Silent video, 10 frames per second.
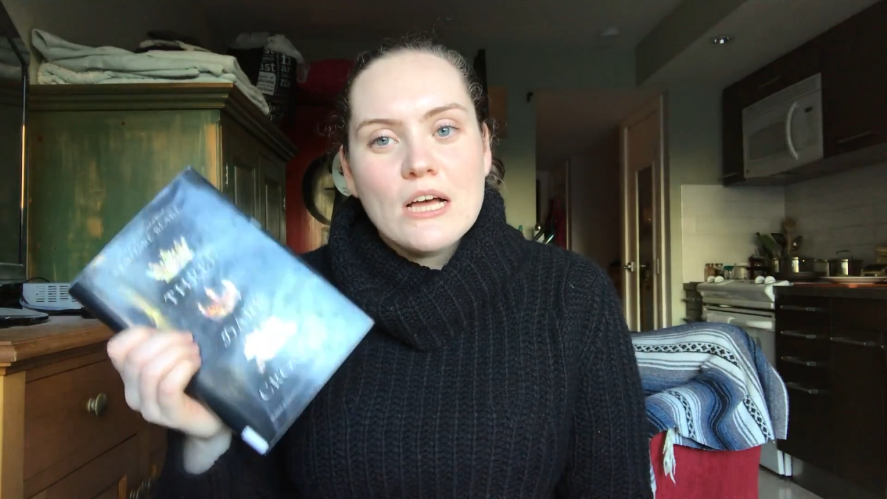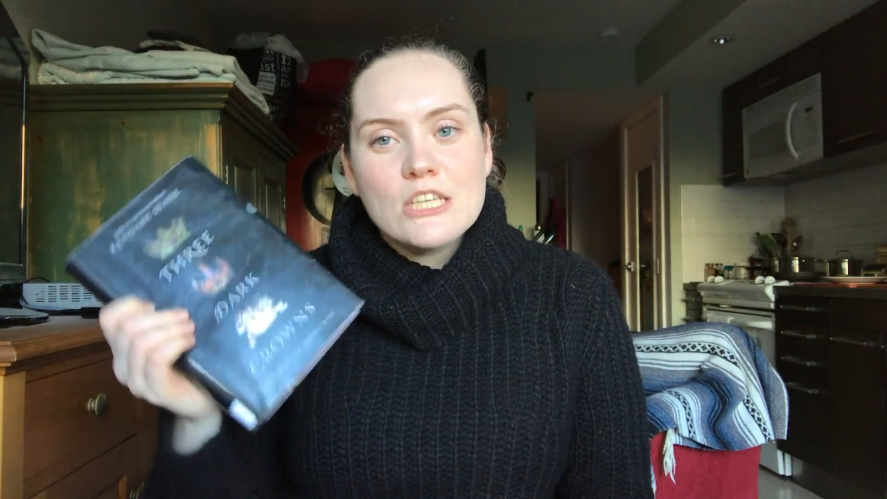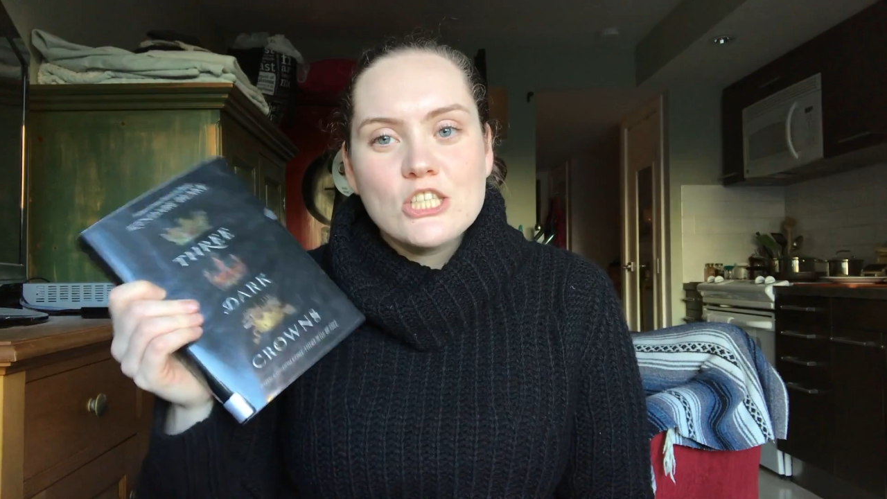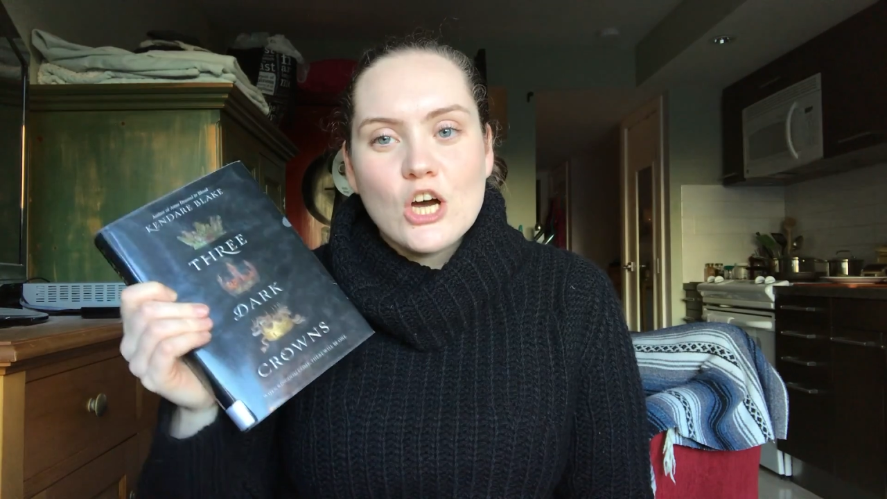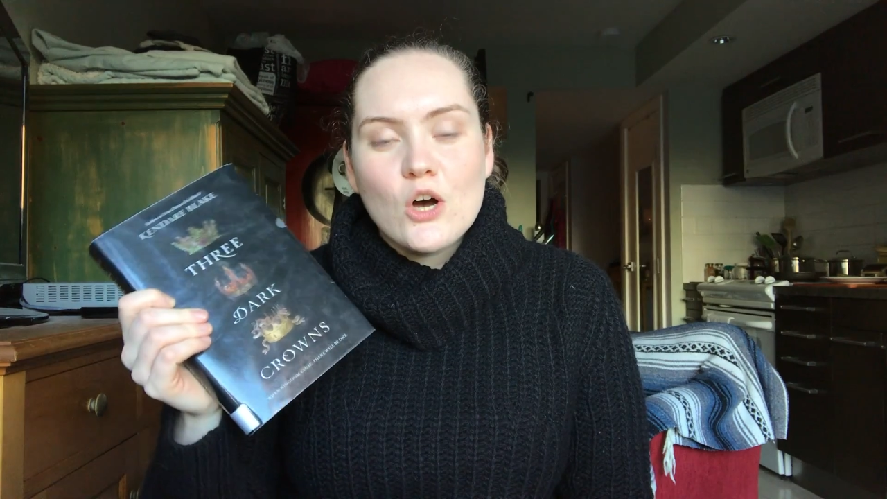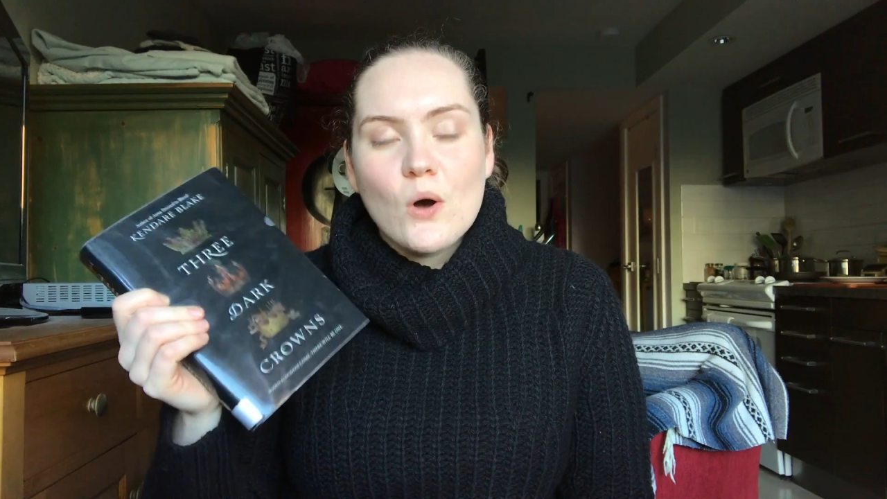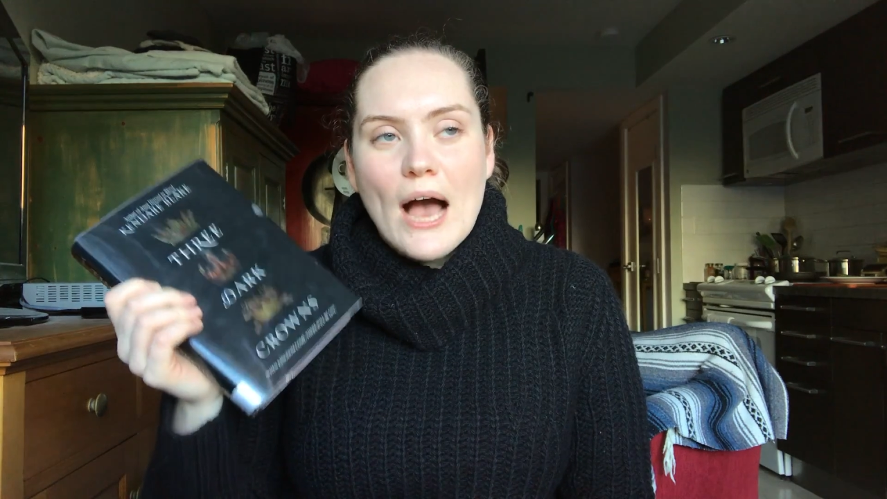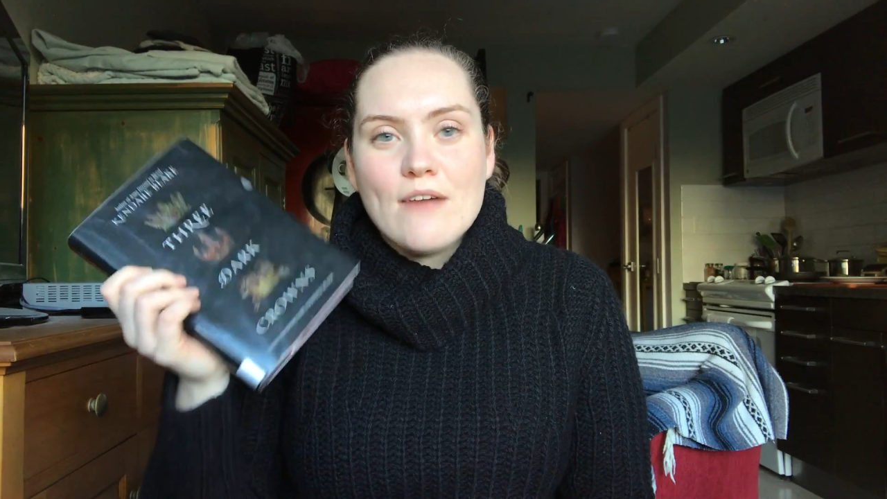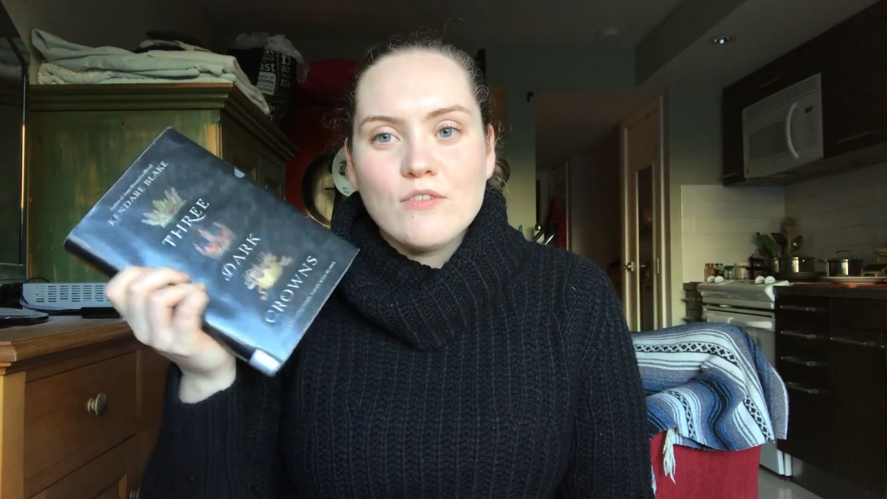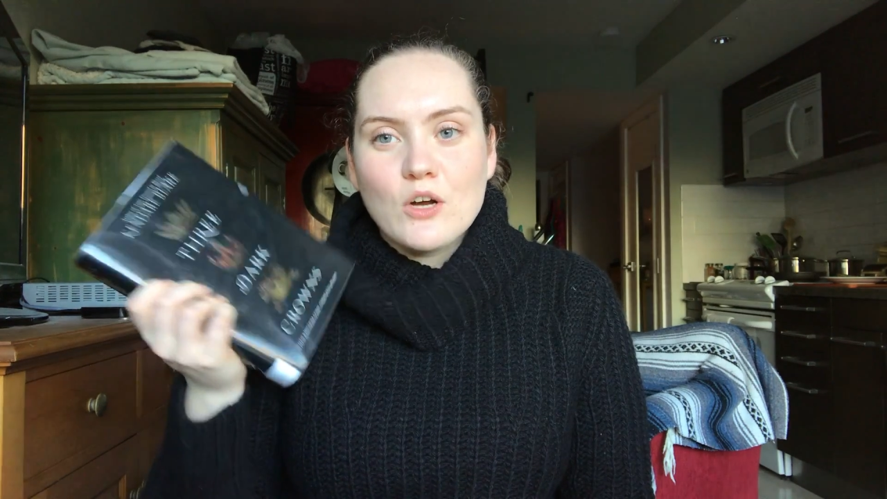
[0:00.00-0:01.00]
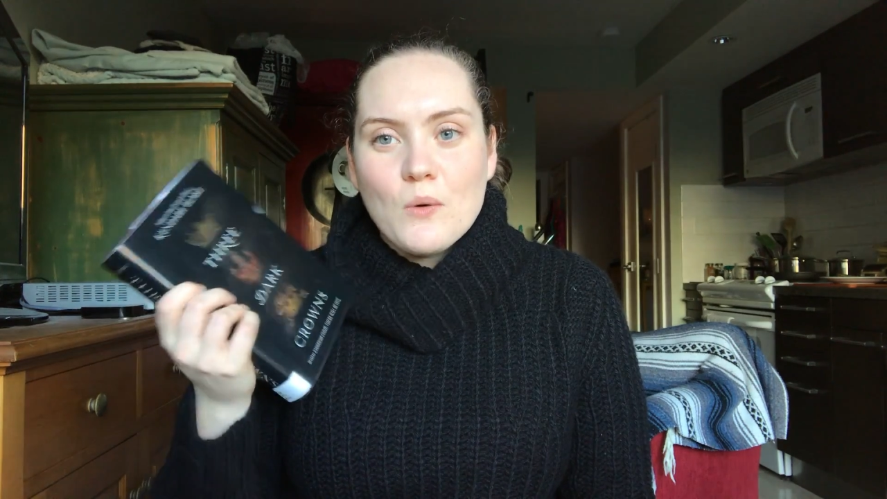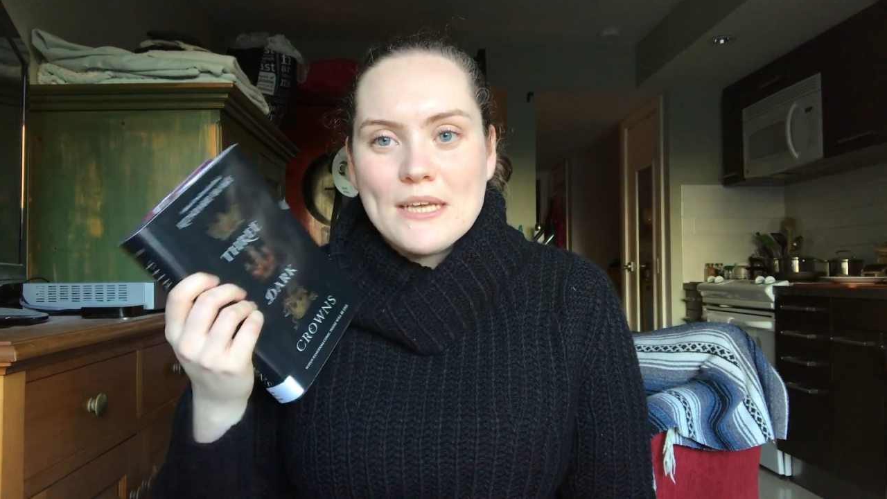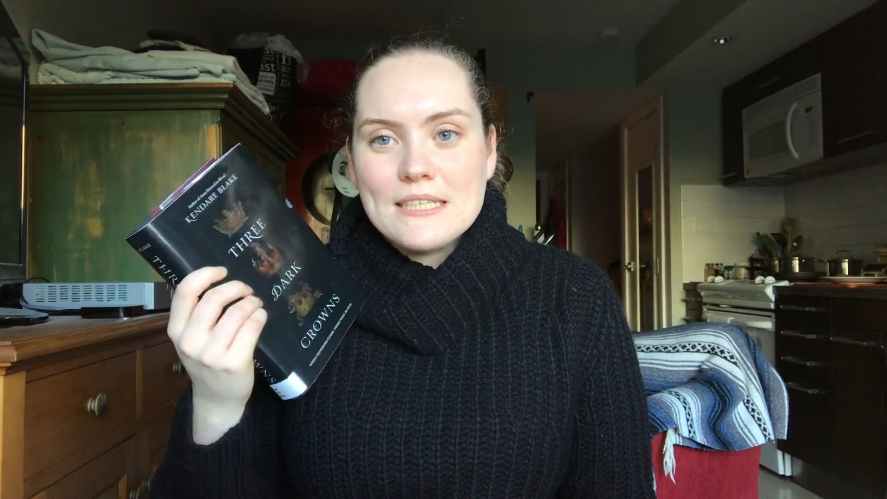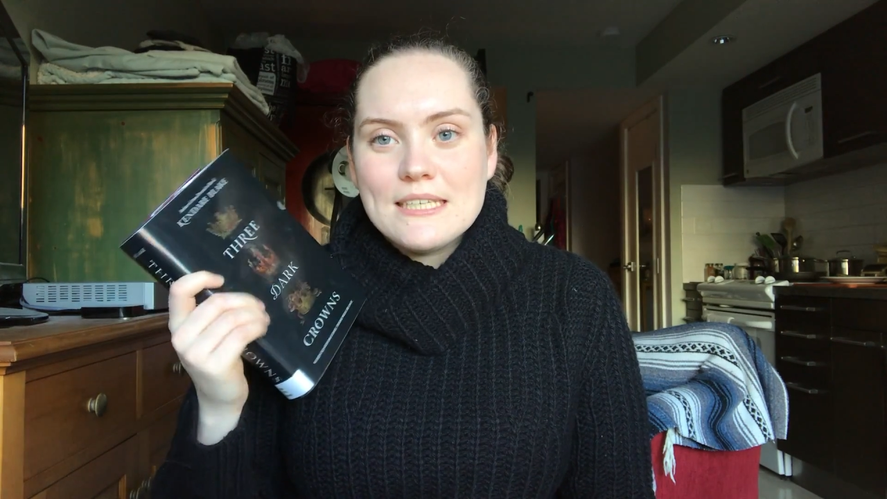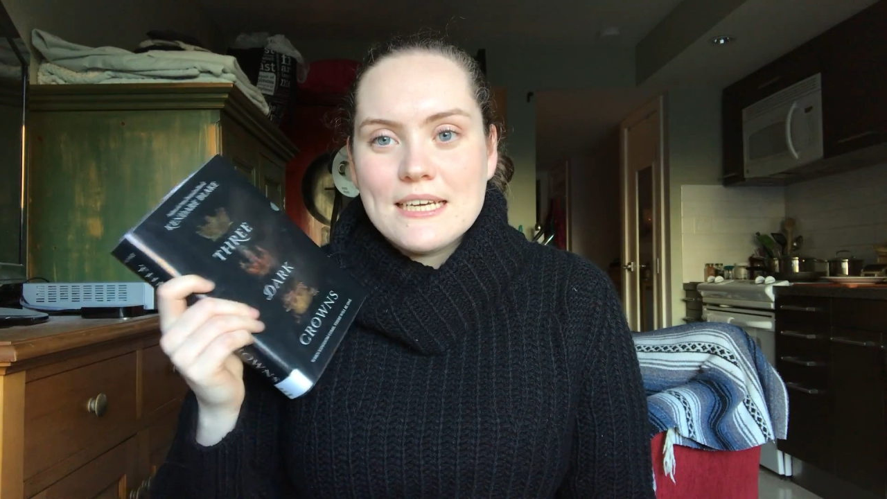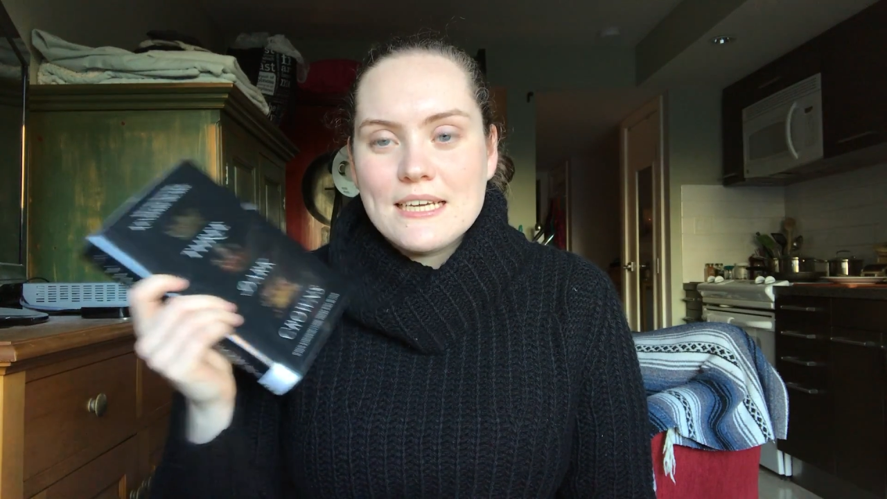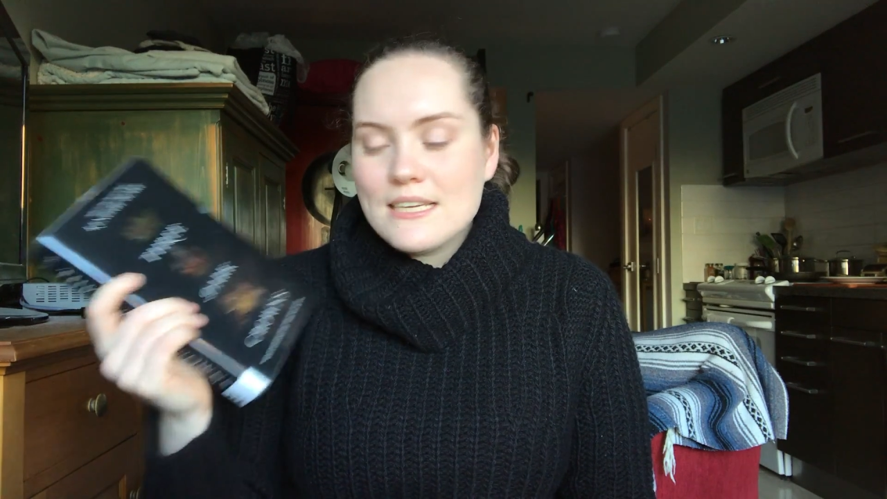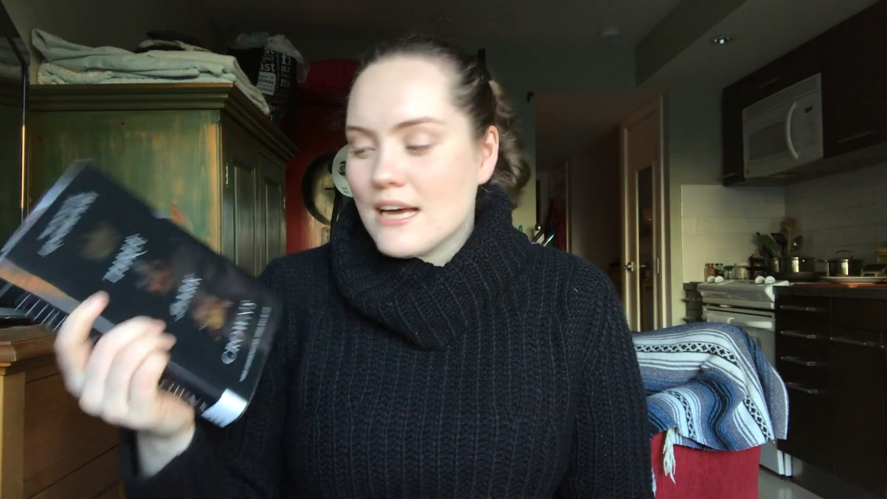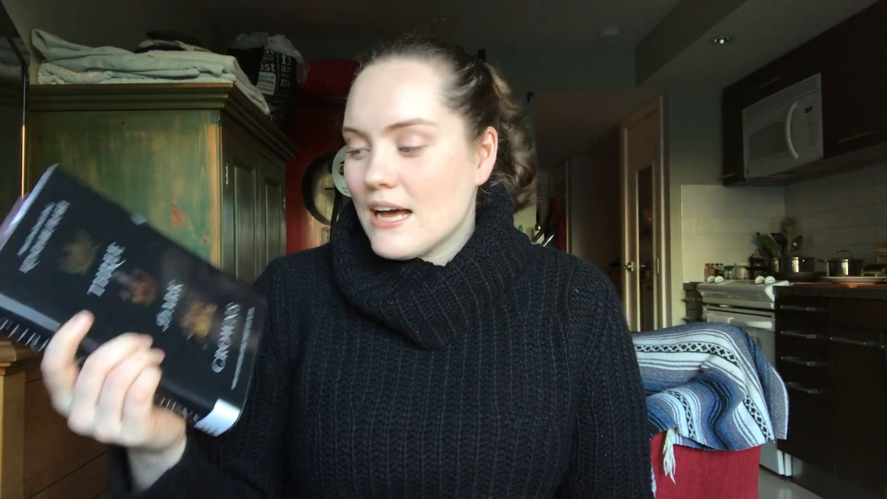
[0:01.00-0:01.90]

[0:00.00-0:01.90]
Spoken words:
So I've requested